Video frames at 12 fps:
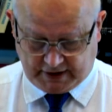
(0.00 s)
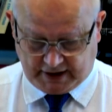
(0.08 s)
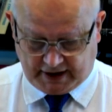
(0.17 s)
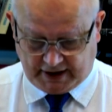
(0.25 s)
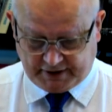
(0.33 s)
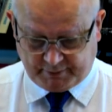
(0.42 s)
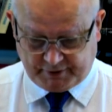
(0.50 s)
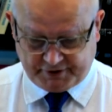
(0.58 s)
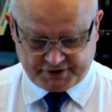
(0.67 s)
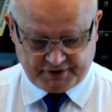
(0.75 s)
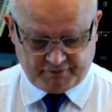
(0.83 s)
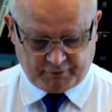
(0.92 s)
animals
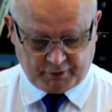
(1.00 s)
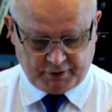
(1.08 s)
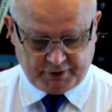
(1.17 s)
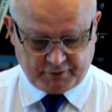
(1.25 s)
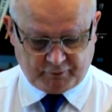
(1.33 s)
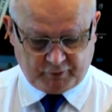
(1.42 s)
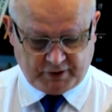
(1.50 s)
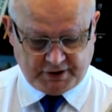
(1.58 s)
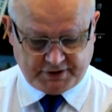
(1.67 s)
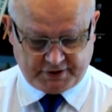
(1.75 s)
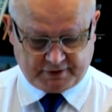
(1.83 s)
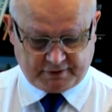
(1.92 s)
devoid of
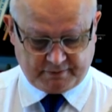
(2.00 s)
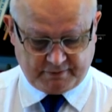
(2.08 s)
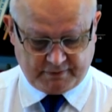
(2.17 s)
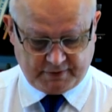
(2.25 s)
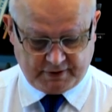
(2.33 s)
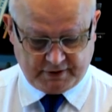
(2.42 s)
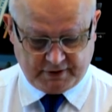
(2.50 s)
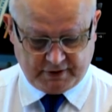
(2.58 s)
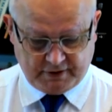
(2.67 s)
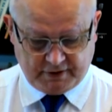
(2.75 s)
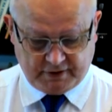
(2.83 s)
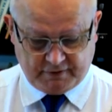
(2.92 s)
reason,
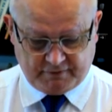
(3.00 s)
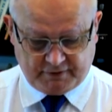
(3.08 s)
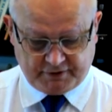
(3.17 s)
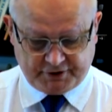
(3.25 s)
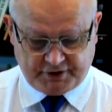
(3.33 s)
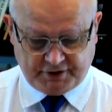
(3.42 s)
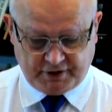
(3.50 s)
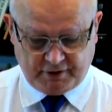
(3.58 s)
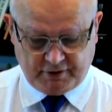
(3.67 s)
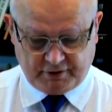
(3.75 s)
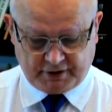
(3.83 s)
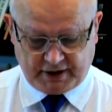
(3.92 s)
for she no
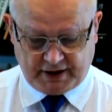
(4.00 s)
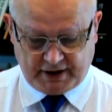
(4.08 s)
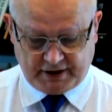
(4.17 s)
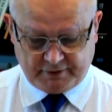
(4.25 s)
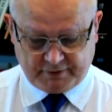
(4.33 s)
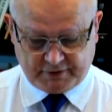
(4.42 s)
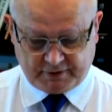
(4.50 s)
longer had